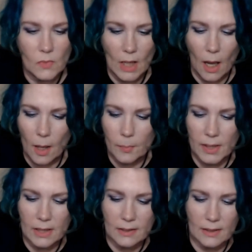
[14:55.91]
But
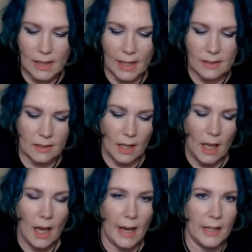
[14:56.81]
this is nice,
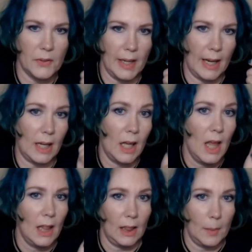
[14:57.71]
hydrating
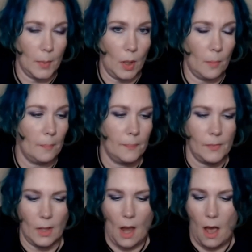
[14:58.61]
lip balm.
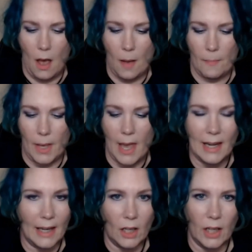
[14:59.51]
And
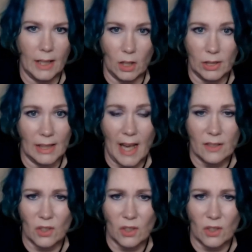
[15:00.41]
I got it on the last